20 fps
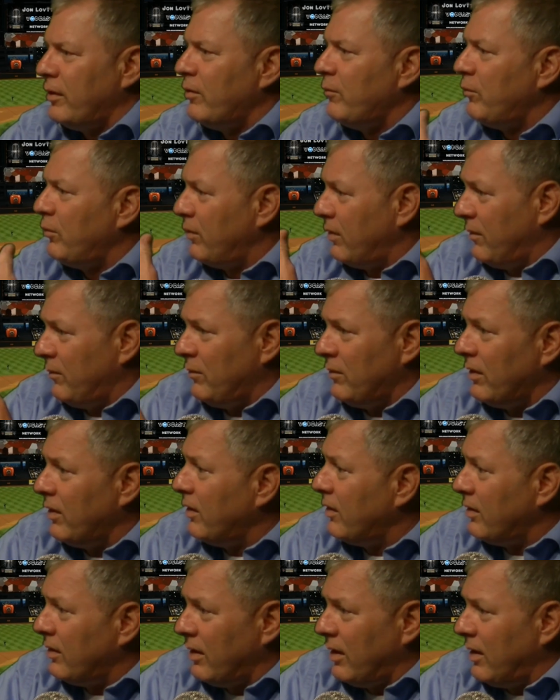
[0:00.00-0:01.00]
interview I've
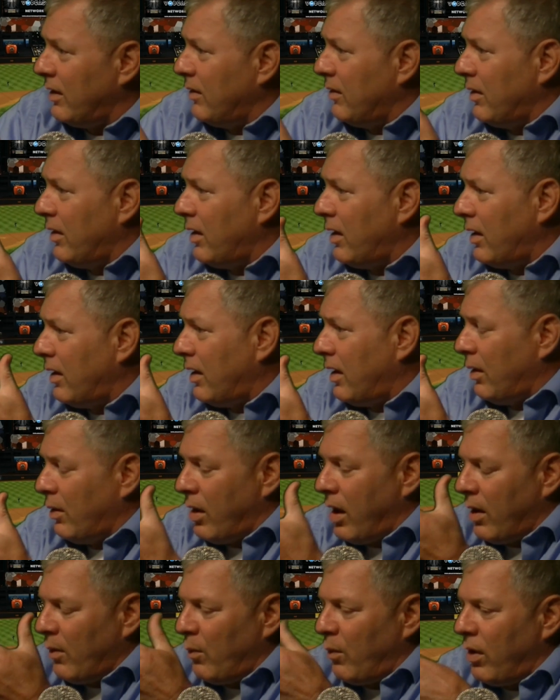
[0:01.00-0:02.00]
done. I, I,
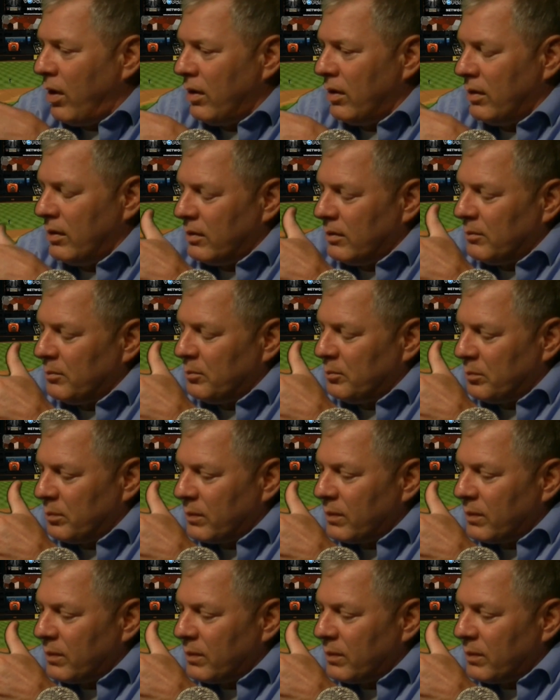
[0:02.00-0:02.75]
I want to,